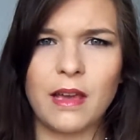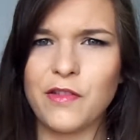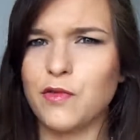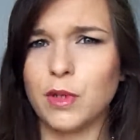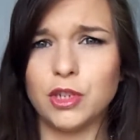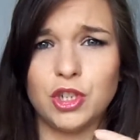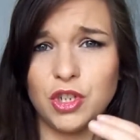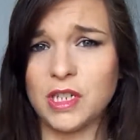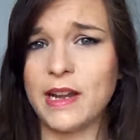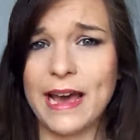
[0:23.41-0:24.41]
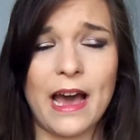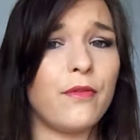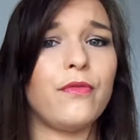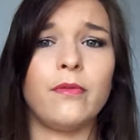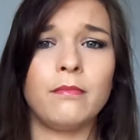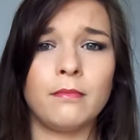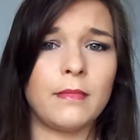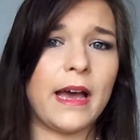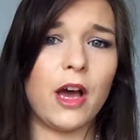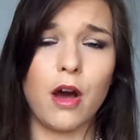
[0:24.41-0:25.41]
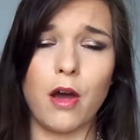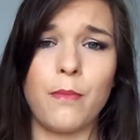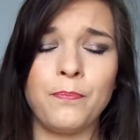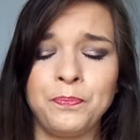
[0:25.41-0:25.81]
everyone should just have at home.